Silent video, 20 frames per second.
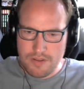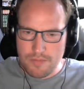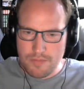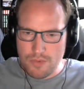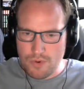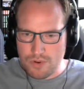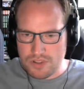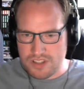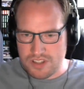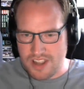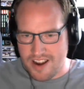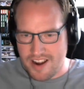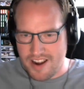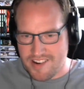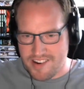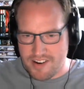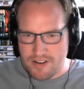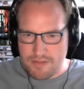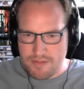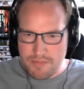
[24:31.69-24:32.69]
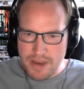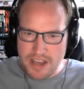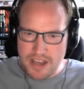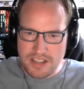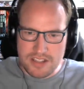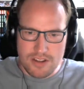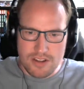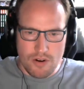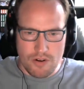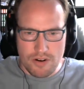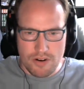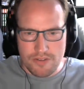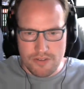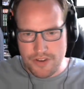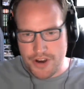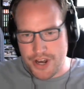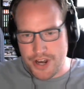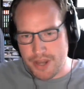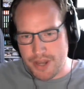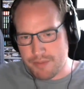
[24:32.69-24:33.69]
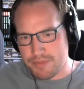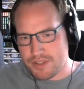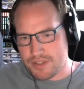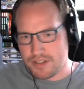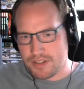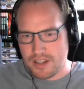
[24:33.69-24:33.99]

more tension-based horror vibes.